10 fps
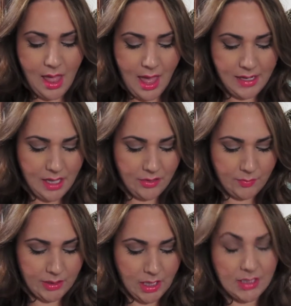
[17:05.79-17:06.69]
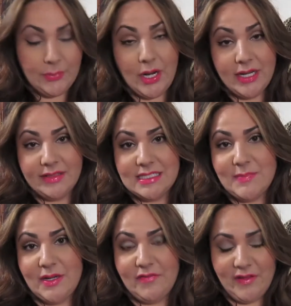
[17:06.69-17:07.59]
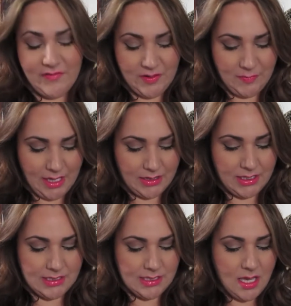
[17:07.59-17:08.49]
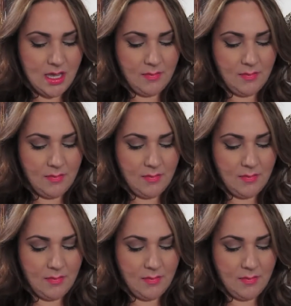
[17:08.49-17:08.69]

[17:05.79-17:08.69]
Another Milani product that's been a favorite of mine this